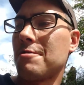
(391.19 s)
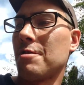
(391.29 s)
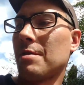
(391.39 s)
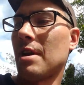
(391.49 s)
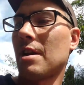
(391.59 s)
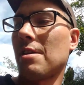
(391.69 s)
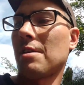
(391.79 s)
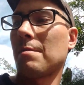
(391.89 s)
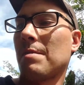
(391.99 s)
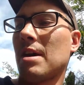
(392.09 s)
doing
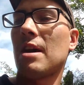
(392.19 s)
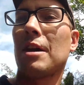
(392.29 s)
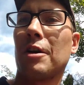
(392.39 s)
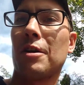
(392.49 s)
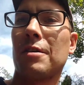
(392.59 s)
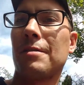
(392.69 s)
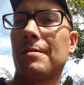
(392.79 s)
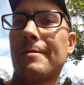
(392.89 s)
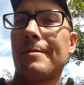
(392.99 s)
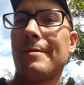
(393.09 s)
anything big or
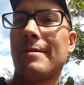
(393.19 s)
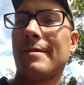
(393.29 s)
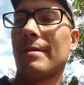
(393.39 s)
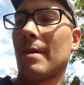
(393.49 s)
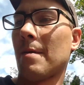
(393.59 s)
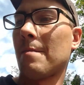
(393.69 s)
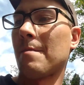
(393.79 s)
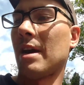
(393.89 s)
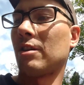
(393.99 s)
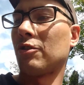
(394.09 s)

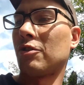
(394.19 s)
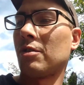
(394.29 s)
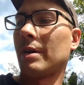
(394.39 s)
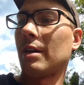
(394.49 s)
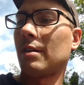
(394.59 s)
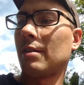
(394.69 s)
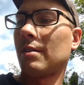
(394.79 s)
major to it.